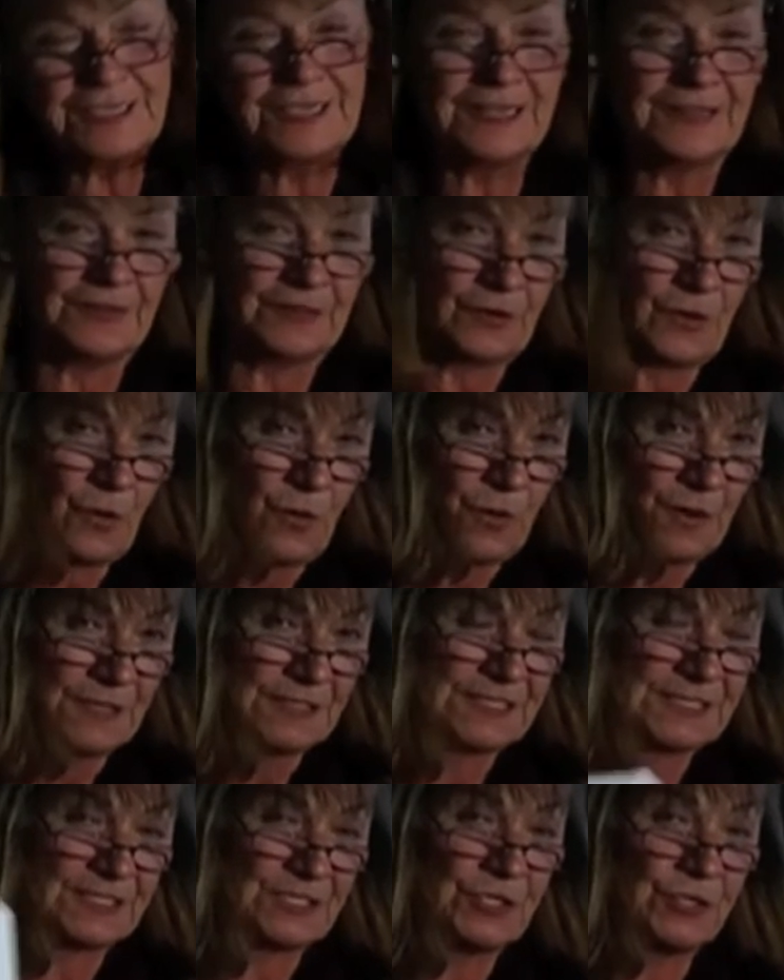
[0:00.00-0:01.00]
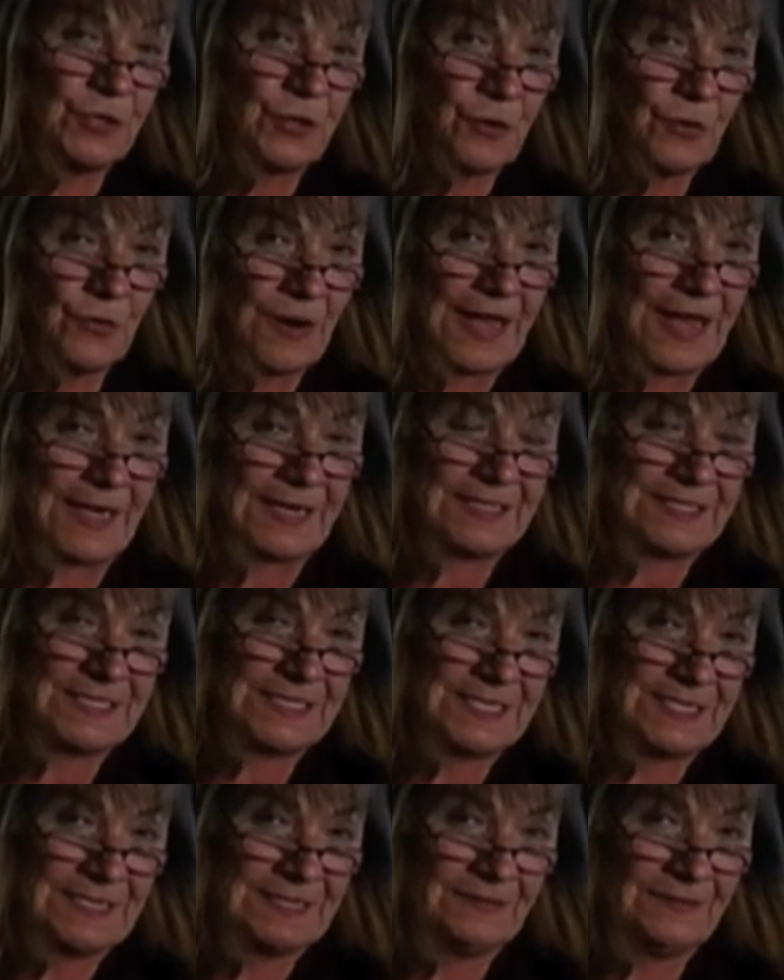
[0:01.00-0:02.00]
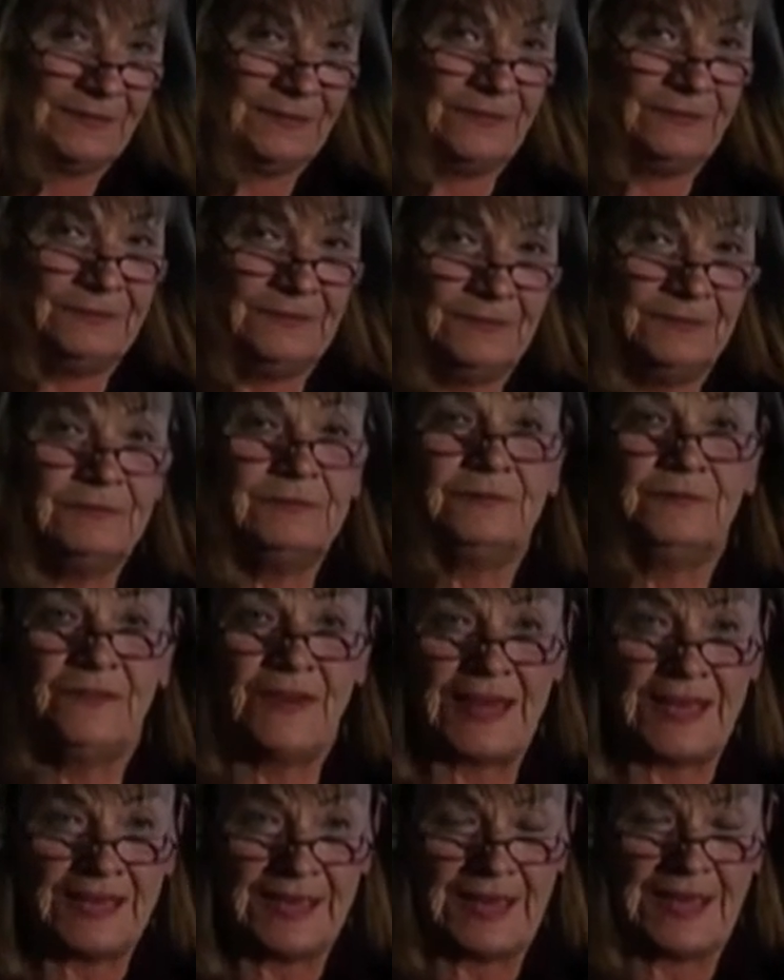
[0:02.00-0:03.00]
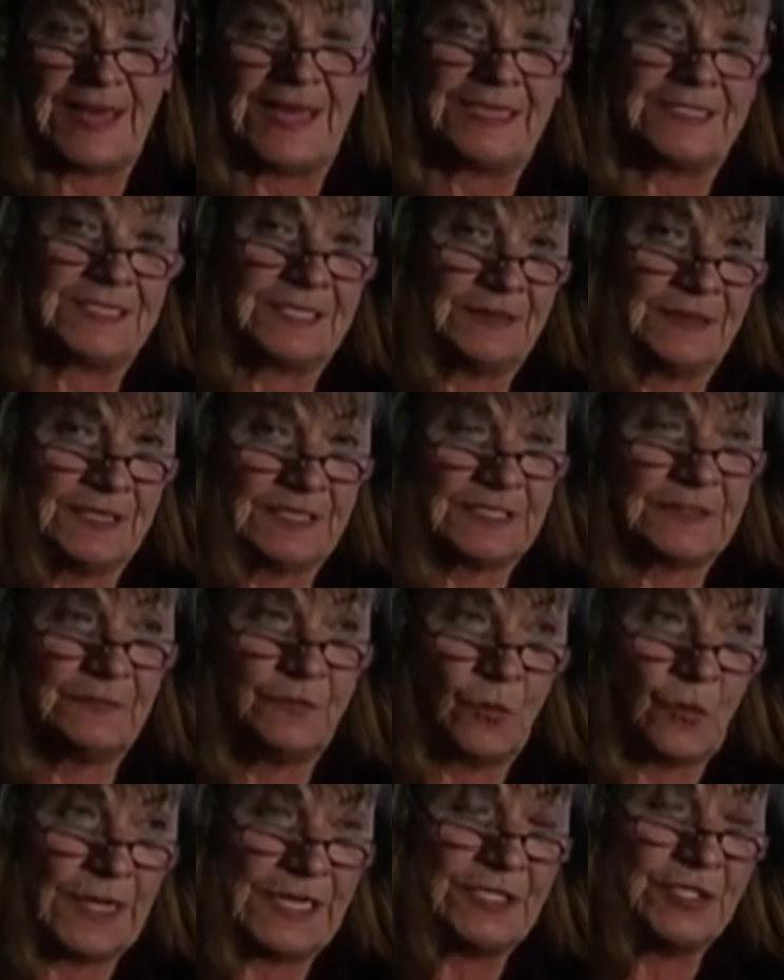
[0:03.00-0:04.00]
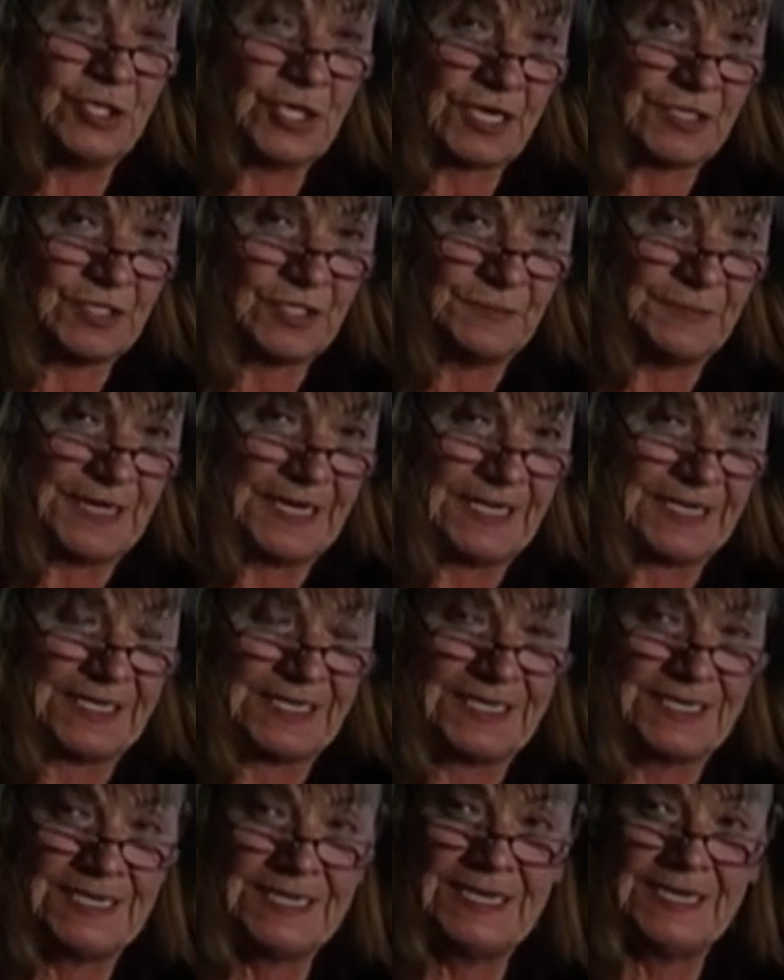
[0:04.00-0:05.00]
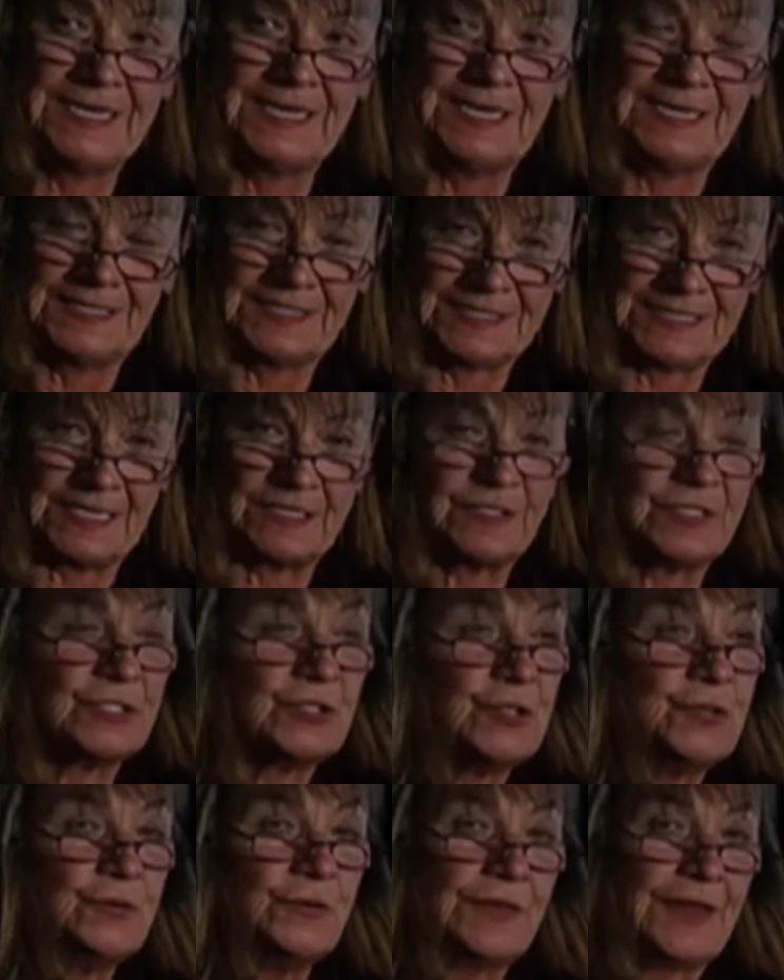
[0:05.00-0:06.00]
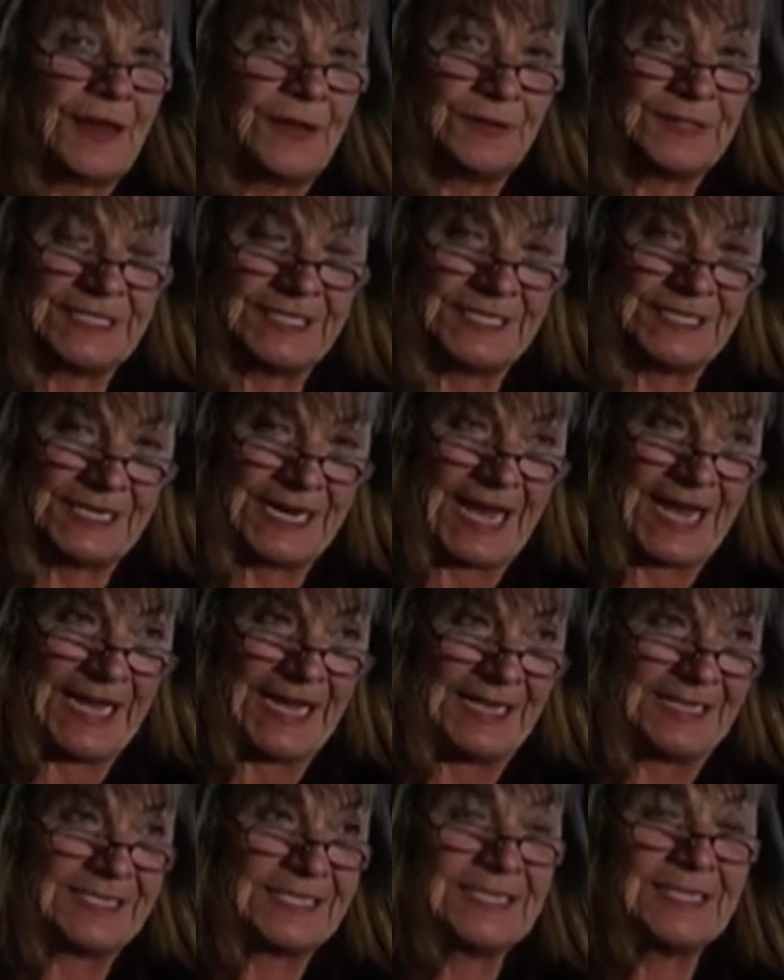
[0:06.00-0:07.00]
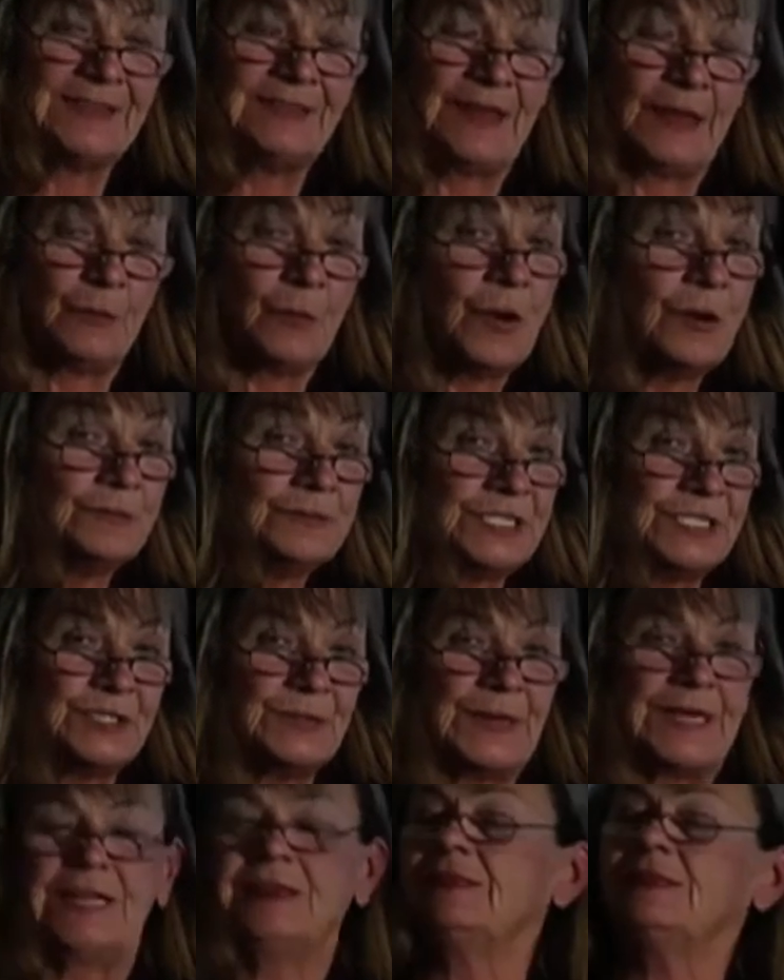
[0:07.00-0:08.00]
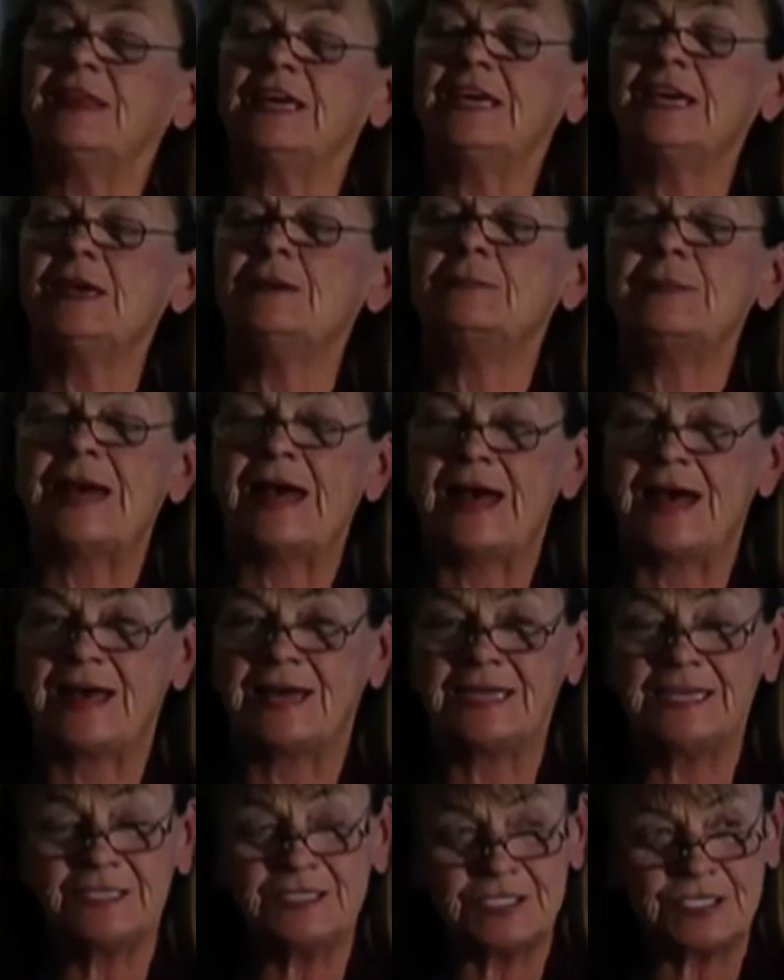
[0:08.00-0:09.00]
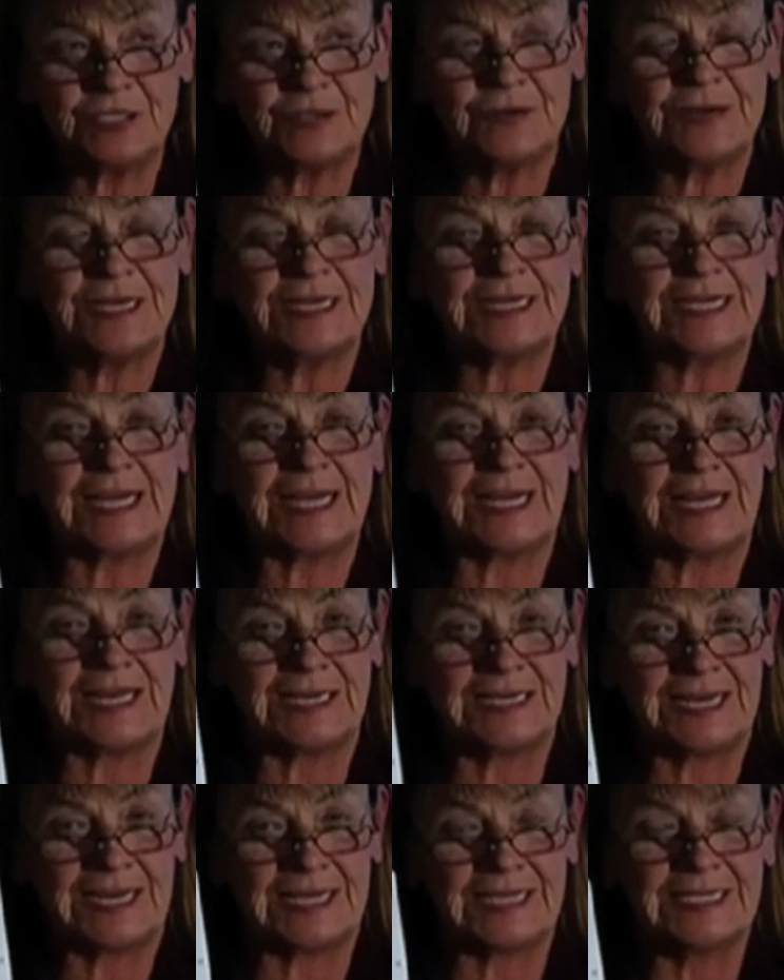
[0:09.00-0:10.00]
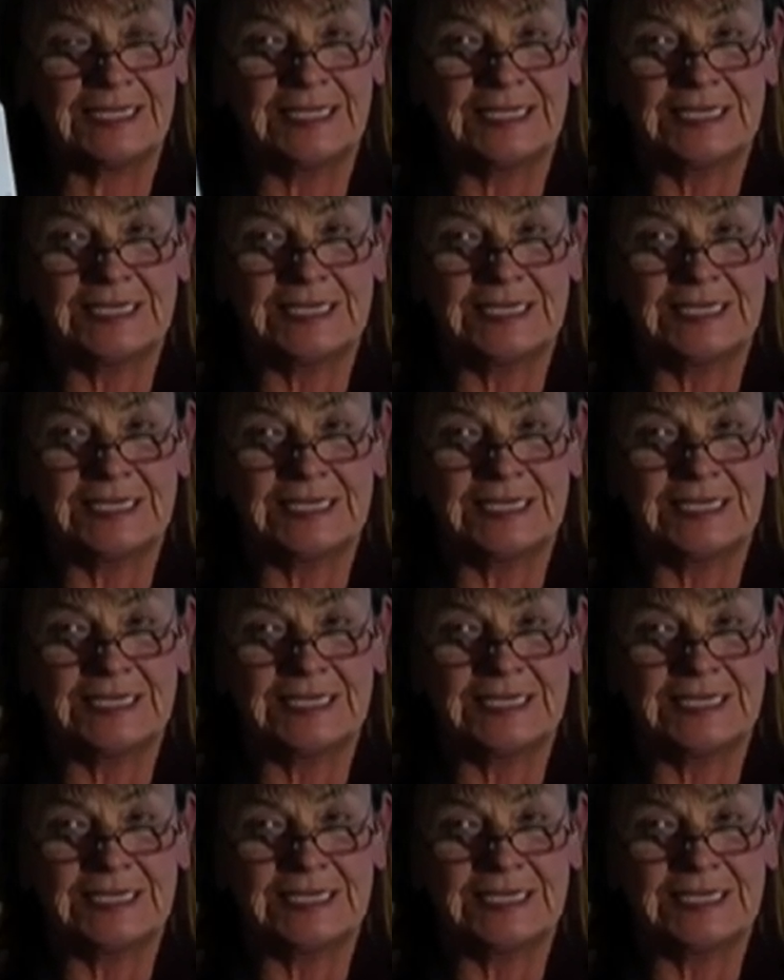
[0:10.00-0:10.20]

to get the courts to vacate this void judgment since 2008. They won't do it. They keep adding to it, and